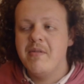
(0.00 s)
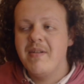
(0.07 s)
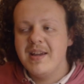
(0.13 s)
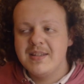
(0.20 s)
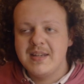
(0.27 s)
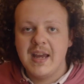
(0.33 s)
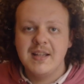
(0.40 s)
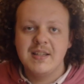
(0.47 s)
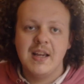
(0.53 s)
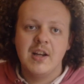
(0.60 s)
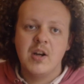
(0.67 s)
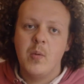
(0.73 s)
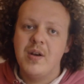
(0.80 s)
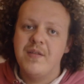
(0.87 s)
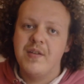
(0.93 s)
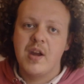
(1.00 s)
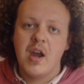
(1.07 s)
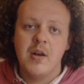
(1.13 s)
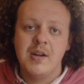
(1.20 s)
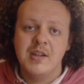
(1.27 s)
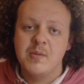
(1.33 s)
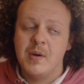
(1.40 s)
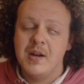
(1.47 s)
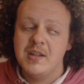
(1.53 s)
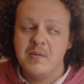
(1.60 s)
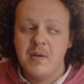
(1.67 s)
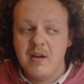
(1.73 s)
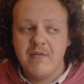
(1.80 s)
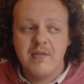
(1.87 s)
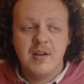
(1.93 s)
We raised 18 quid for Coney
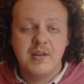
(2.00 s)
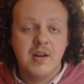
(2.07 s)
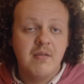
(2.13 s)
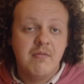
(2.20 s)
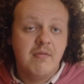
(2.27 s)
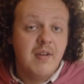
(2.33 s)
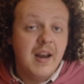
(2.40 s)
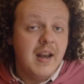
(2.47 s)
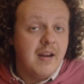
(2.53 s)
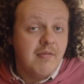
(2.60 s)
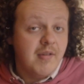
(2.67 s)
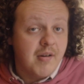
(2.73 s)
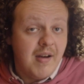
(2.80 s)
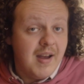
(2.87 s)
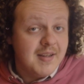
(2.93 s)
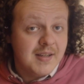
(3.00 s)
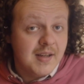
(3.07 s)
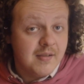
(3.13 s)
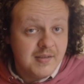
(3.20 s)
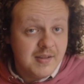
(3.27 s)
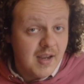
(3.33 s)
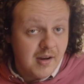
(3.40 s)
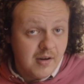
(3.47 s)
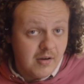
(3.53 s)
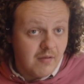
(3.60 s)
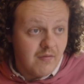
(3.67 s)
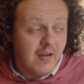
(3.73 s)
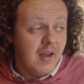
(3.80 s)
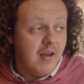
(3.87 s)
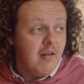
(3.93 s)
2012 and I don't really regret a single second
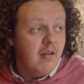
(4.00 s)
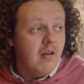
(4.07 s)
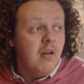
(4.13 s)
of it.